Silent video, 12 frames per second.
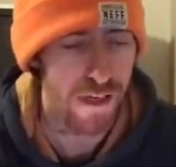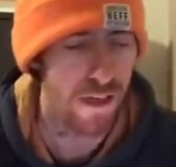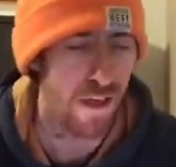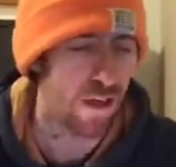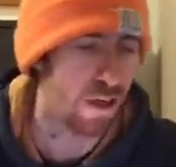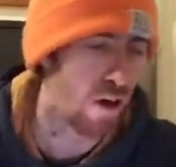
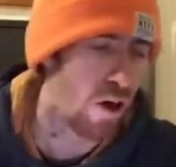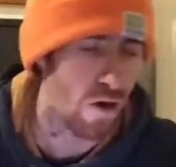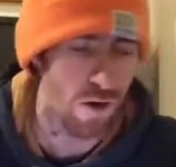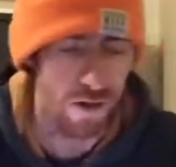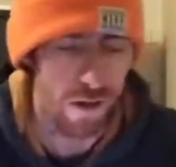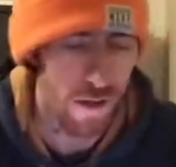
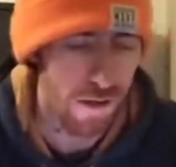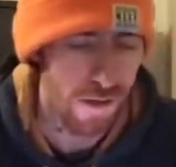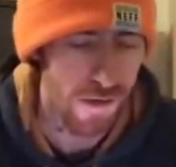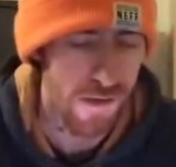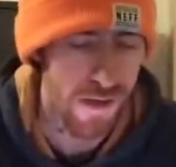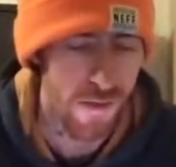along here and
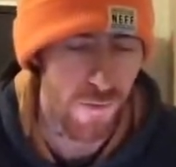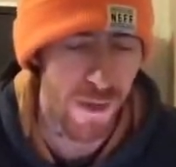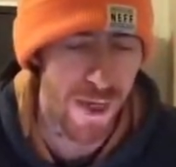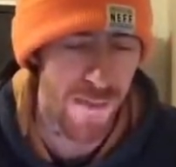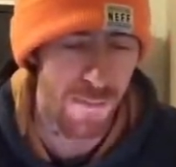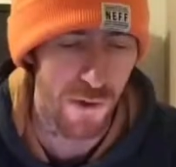see if we
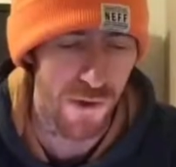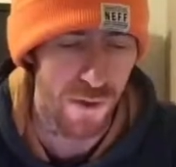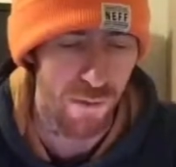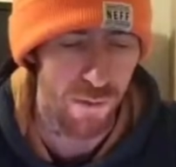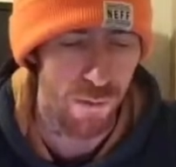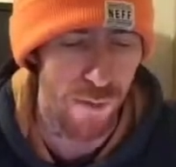can't pull some
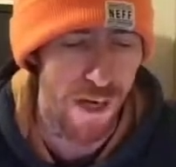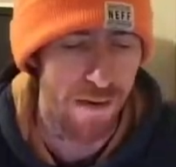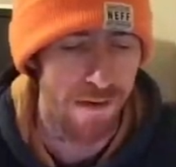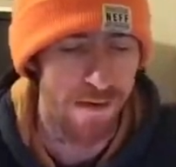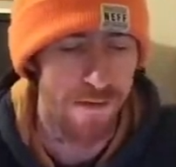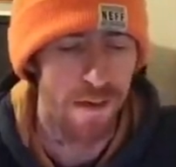
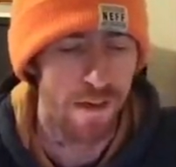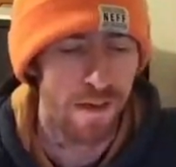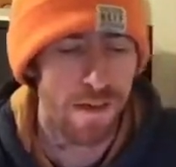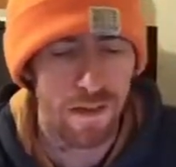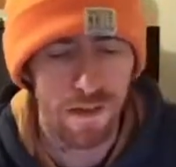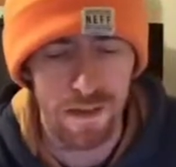bangers,
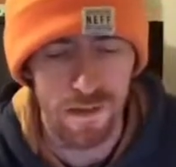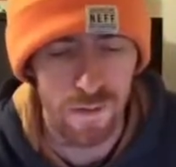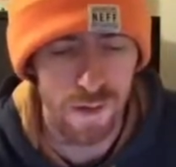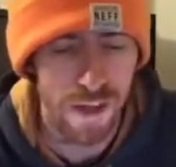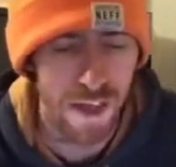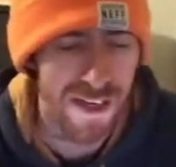because we
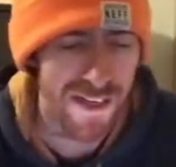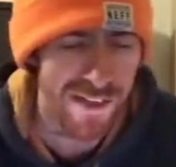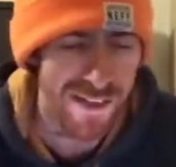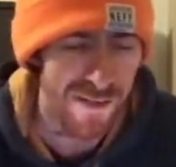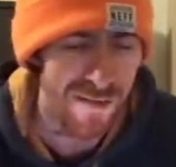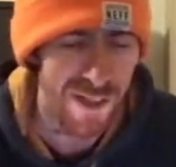got it in
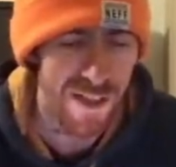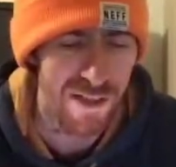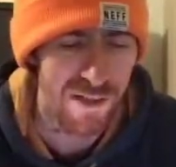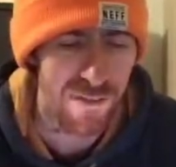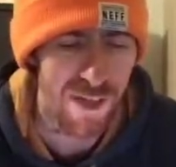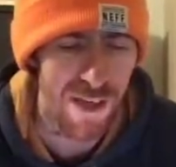a video.
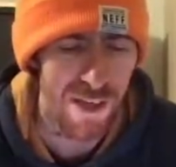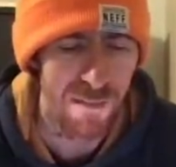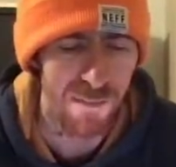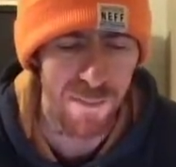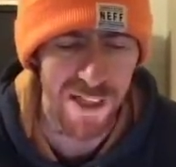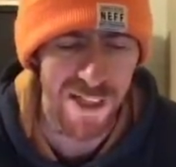We gotta
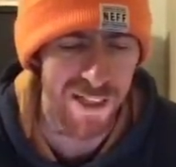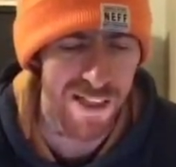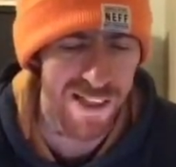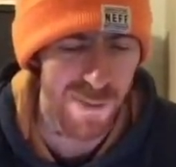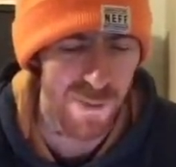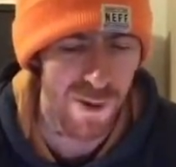get at
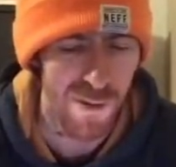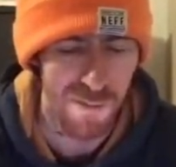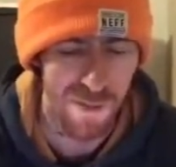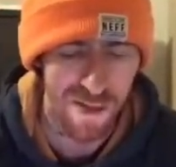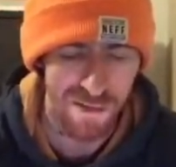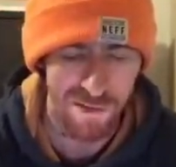least one
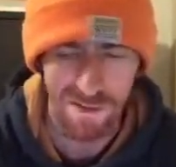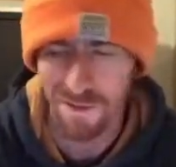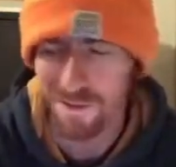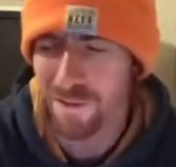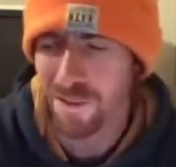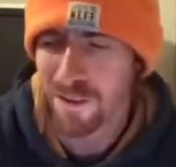banger, y'all.
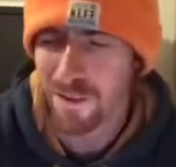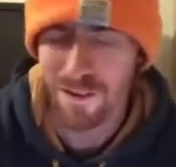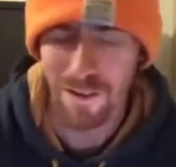All